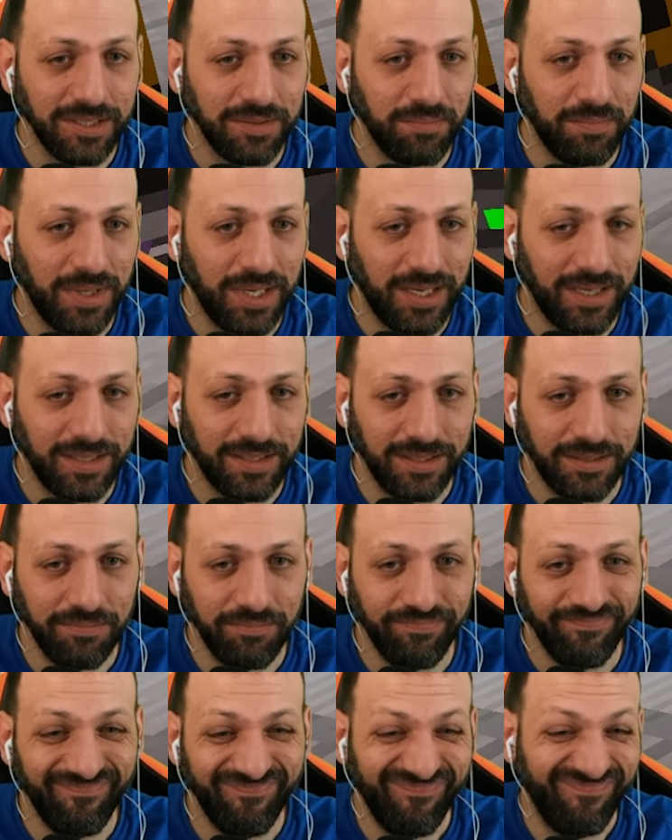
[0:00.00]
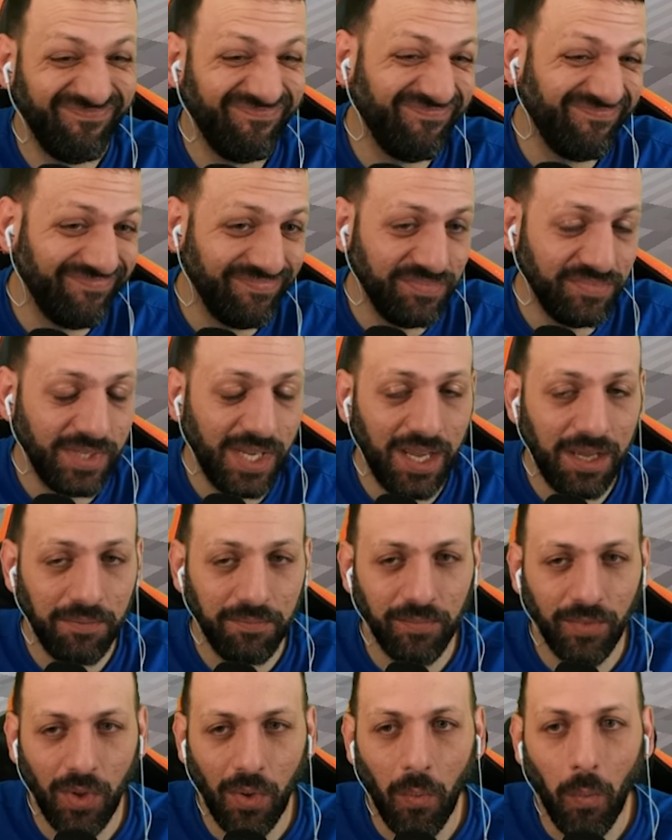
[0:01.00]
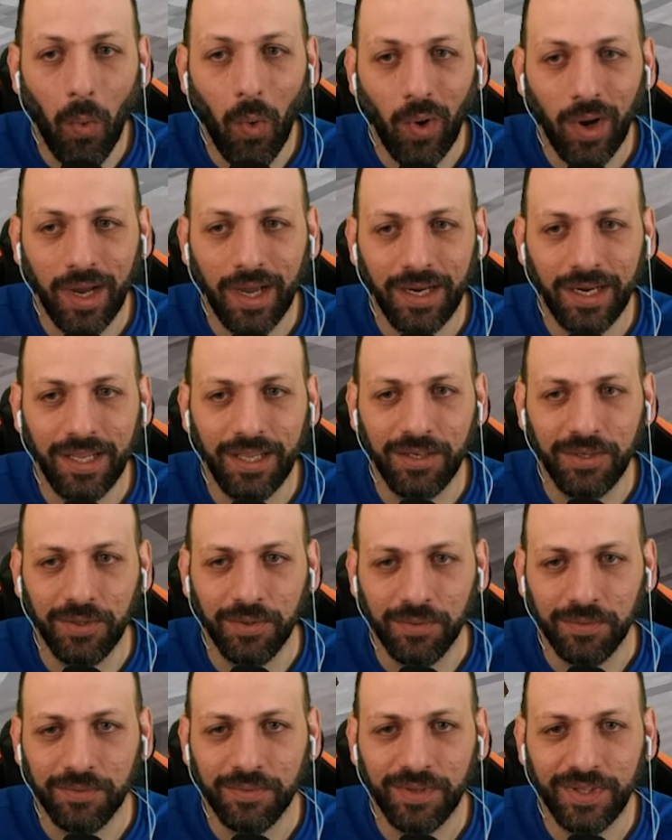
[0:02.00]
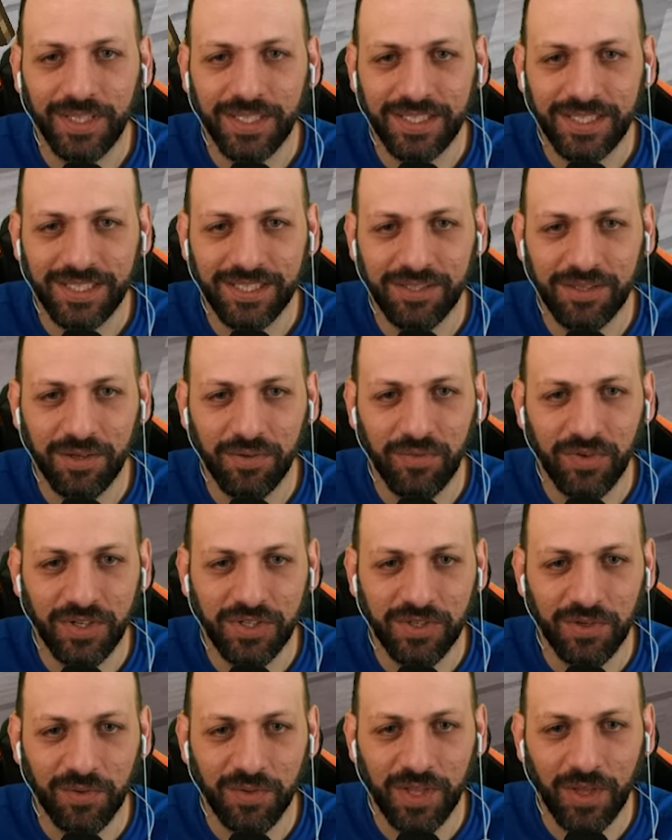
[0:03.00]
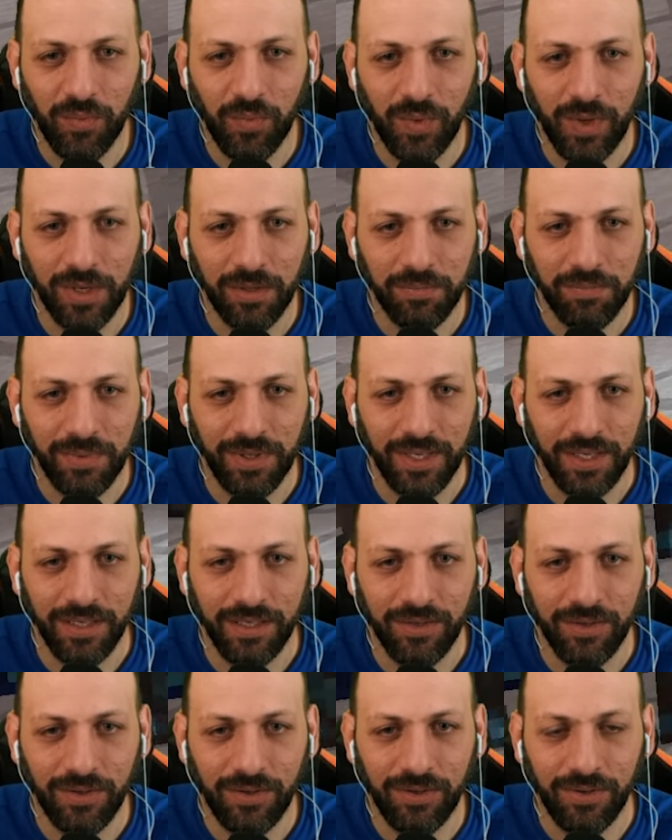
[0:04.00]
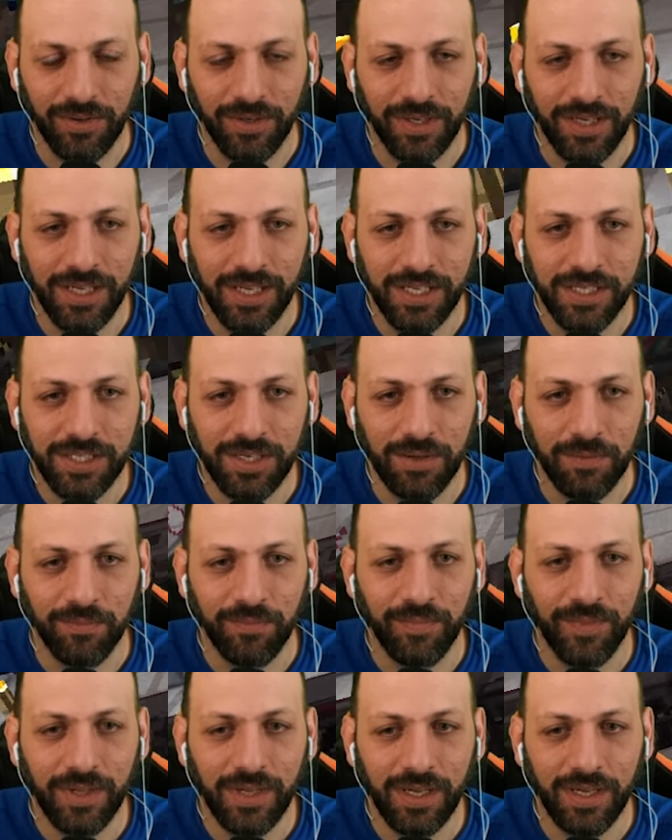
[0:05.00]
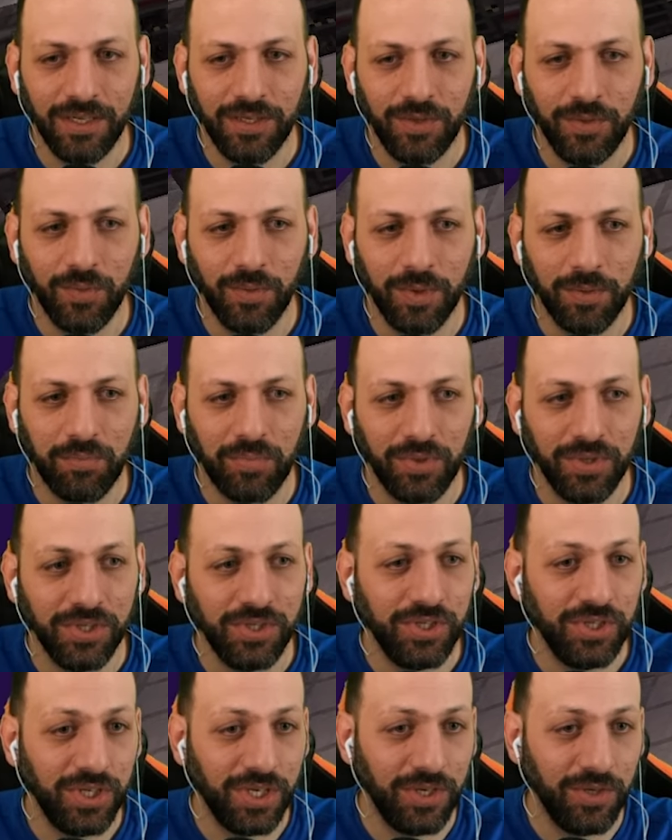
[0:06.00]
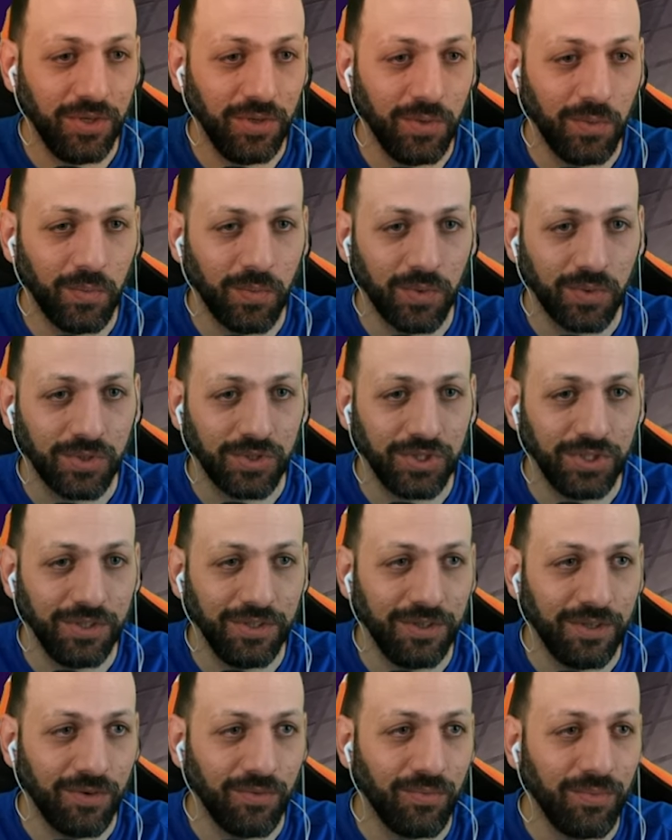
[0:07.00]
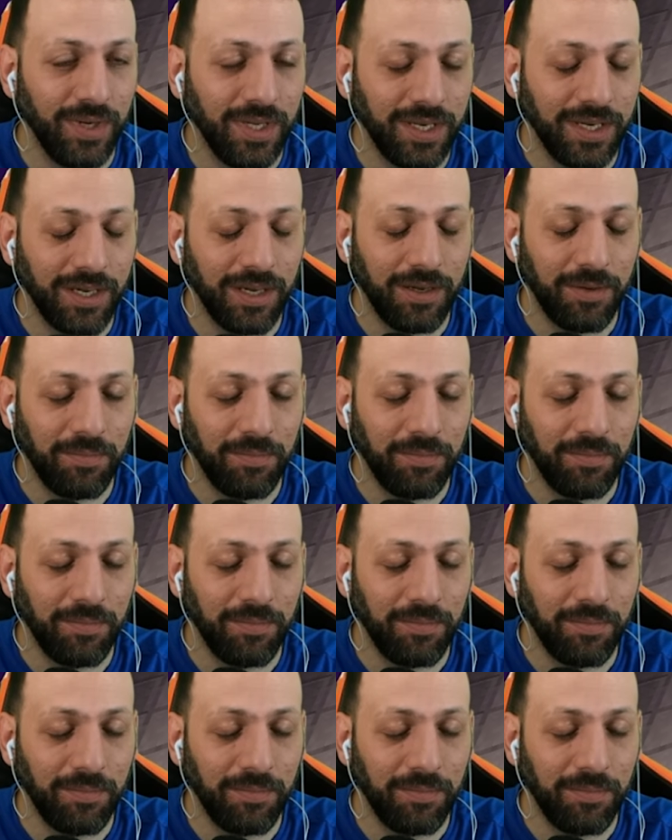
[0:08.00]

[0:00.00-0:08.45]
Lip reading: but what can I do? This is the version that we are playing on. So I do appreciate you watching the recap,